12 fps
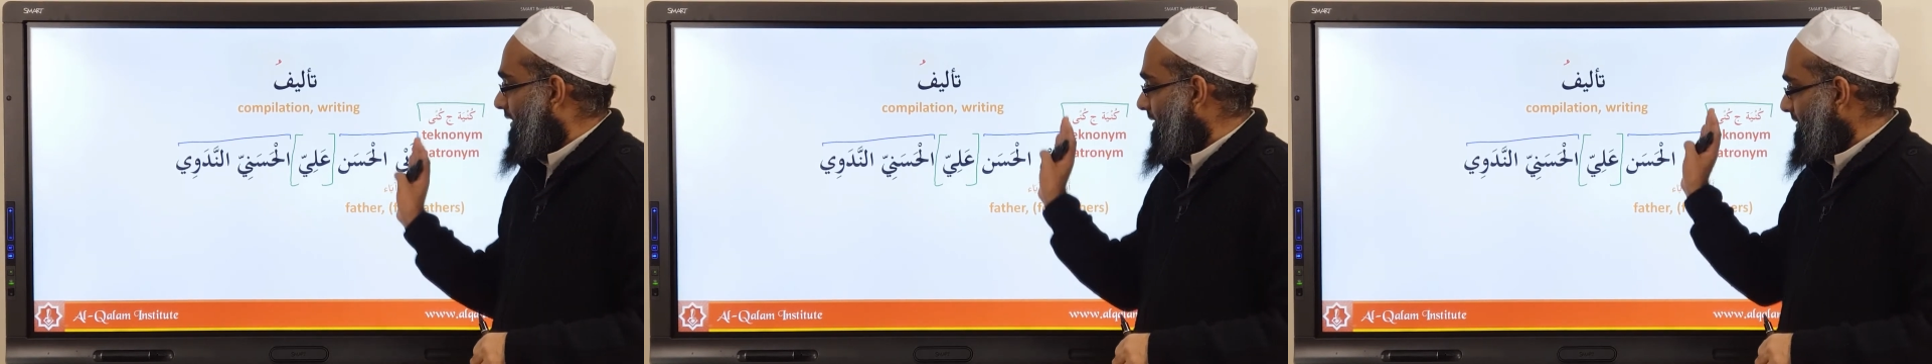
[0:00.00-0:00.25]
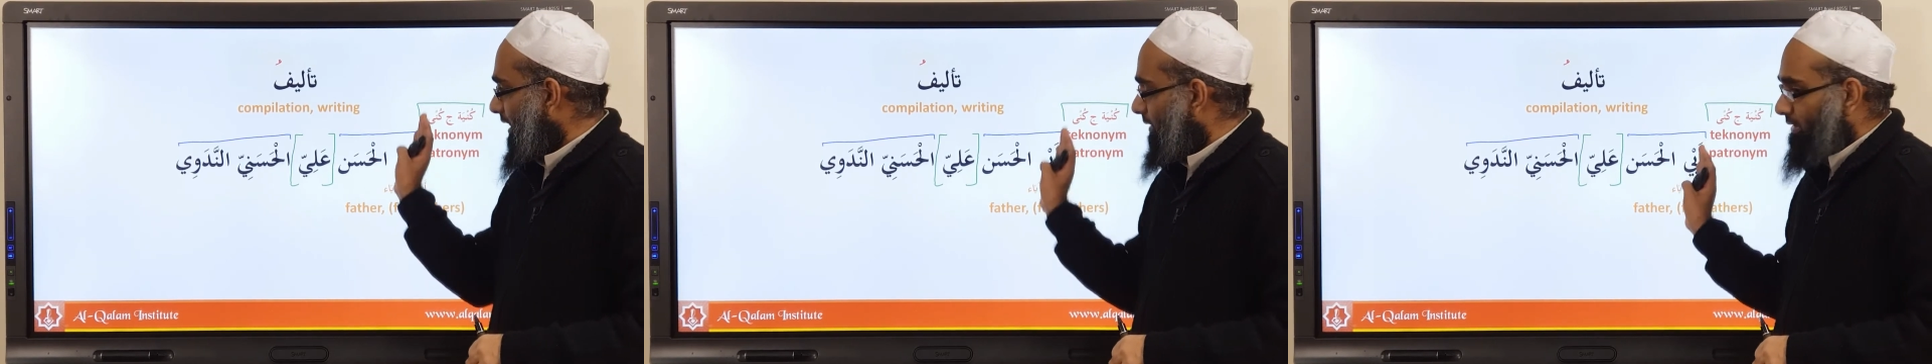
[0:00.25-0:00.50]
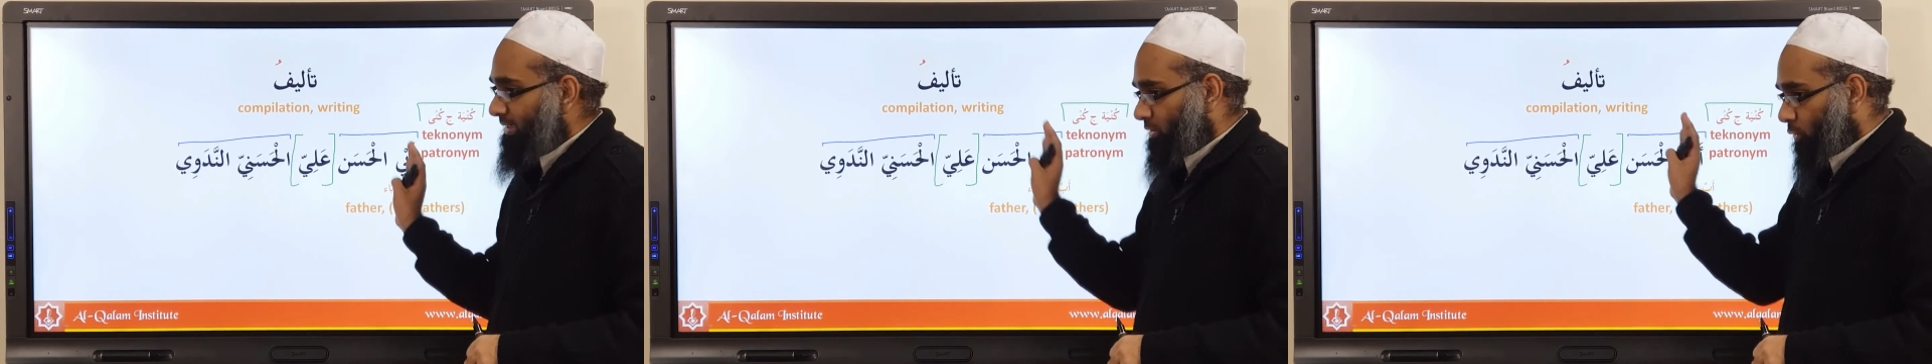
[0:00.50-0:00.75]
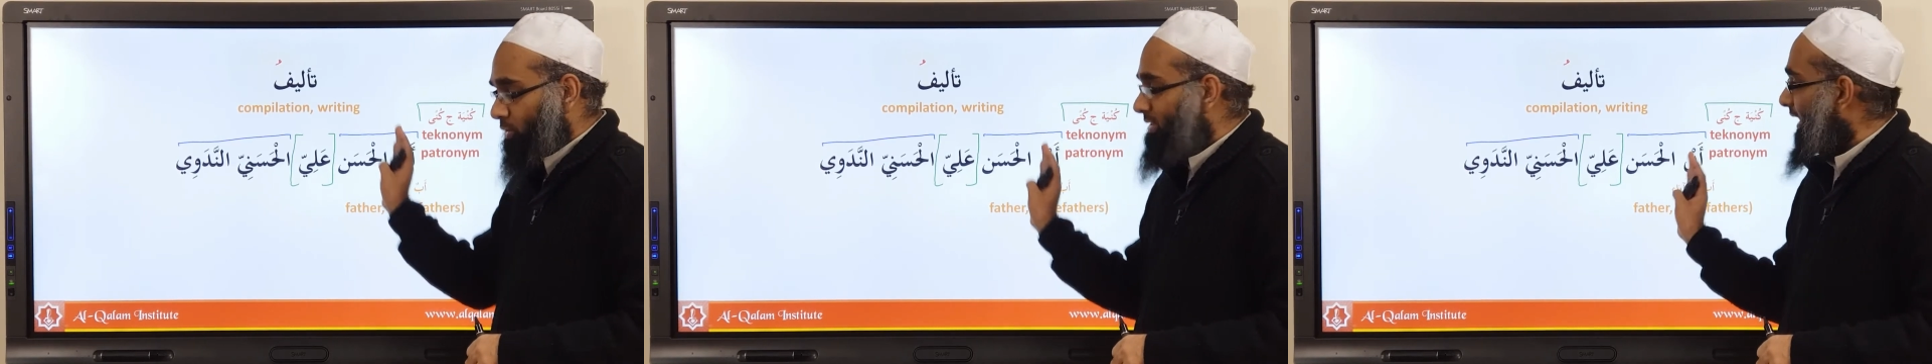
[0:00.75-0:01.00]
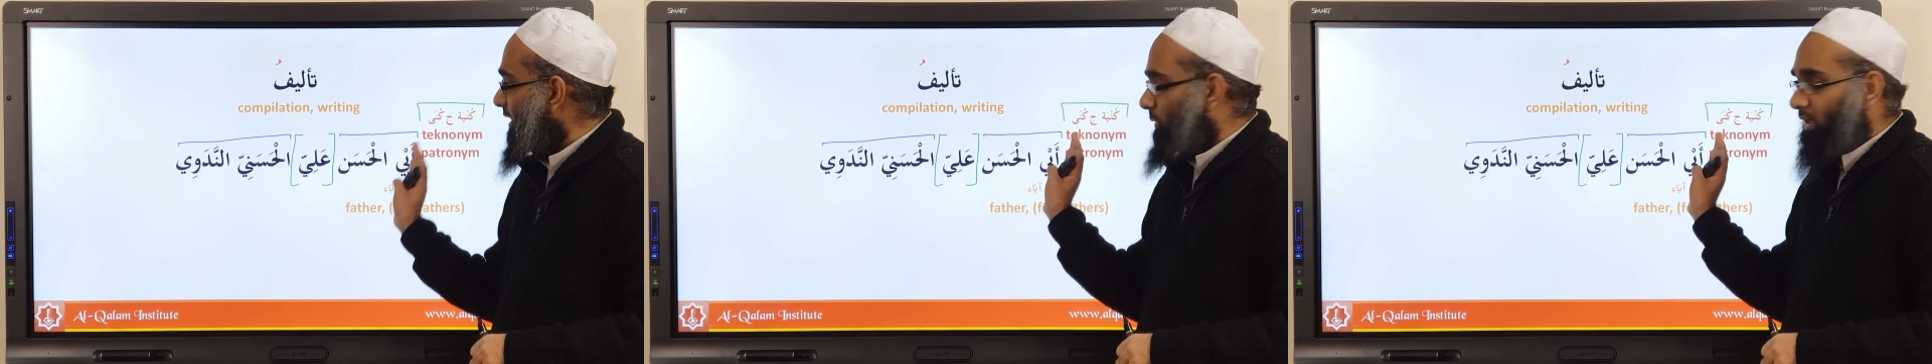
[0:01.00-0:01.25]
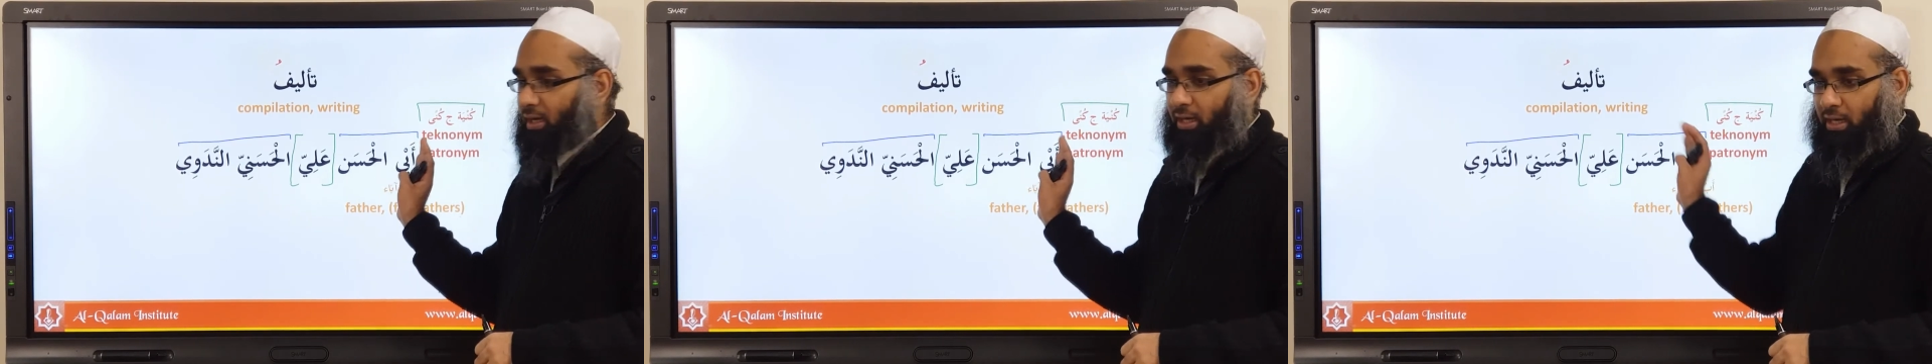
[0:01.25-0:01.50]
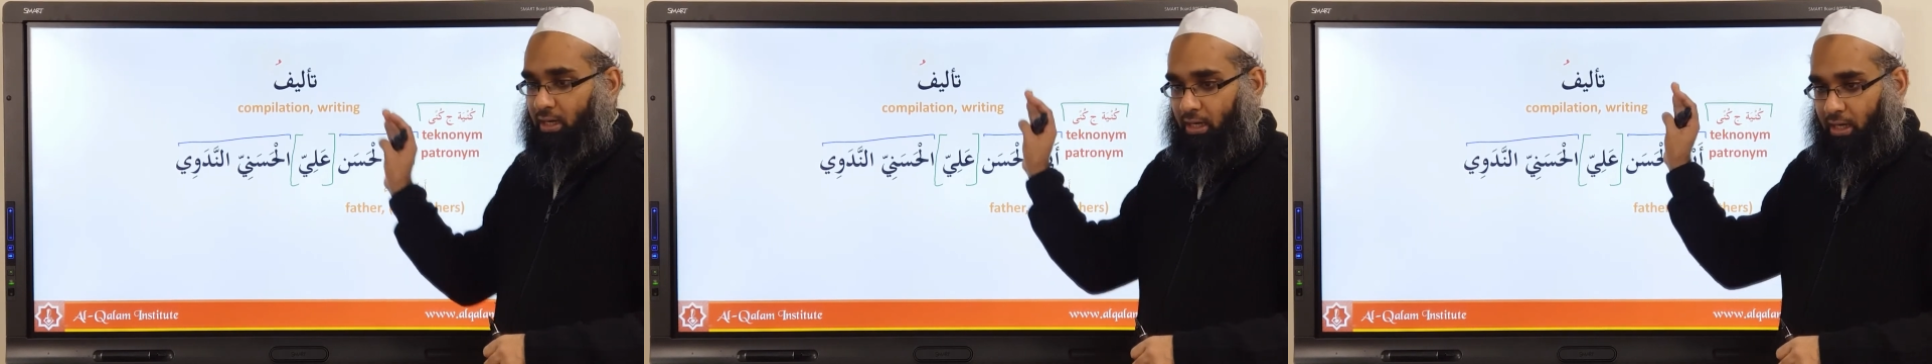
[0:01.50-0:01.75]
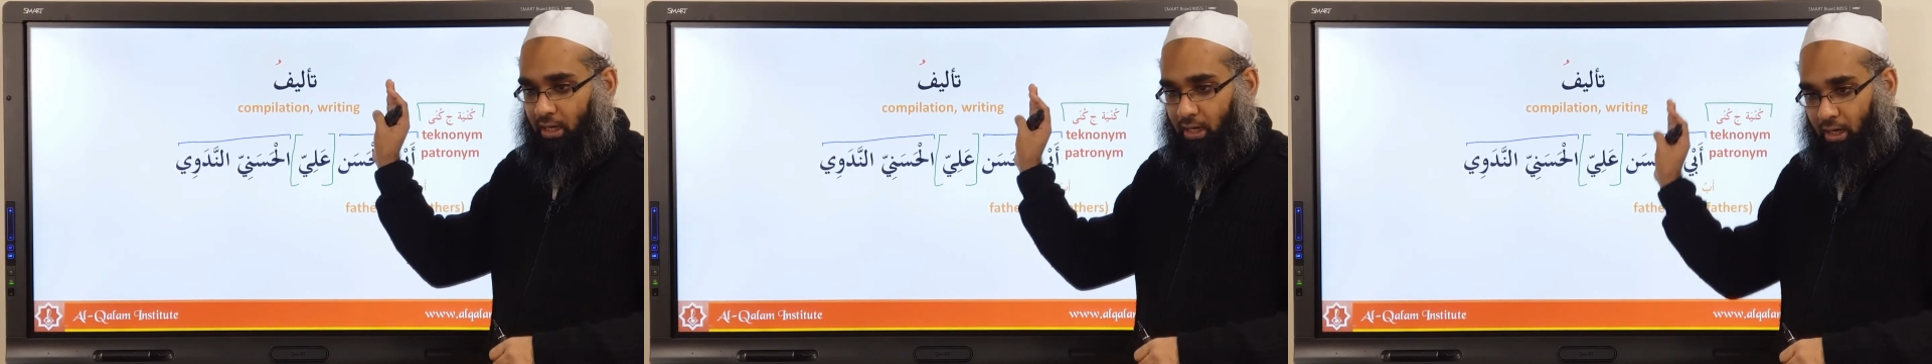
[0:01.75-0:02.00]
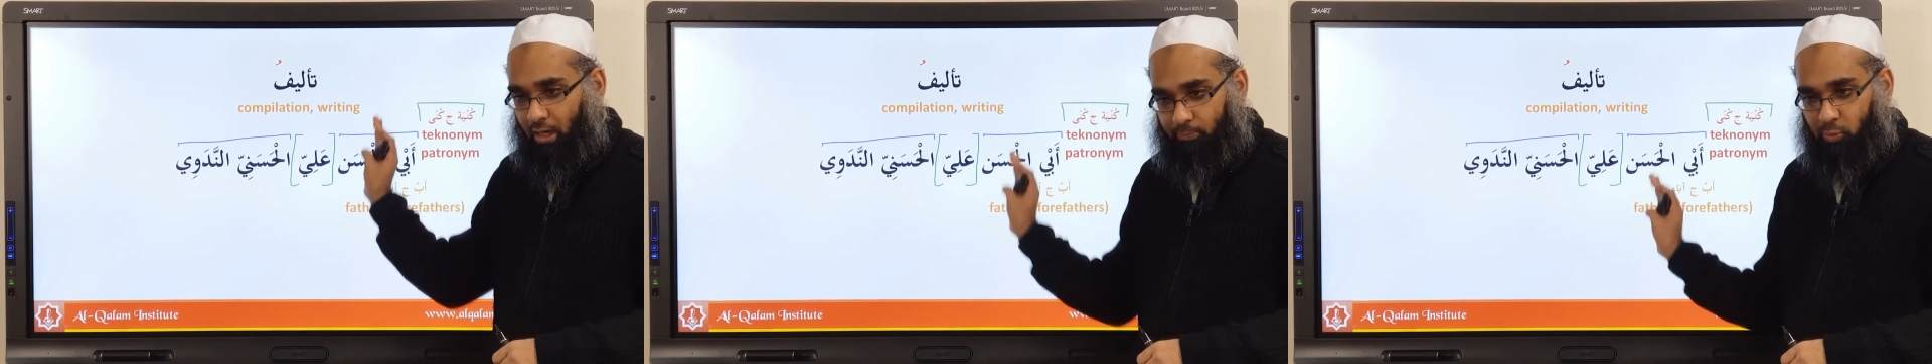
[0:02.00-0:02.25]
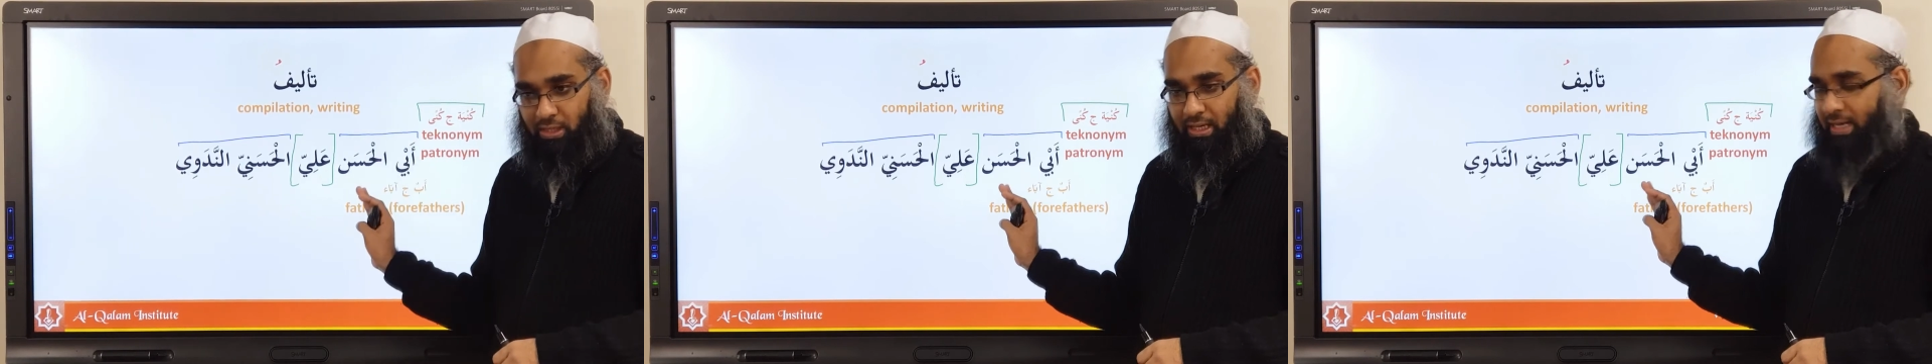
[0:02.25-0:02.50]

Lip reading: his kunya is what? Abul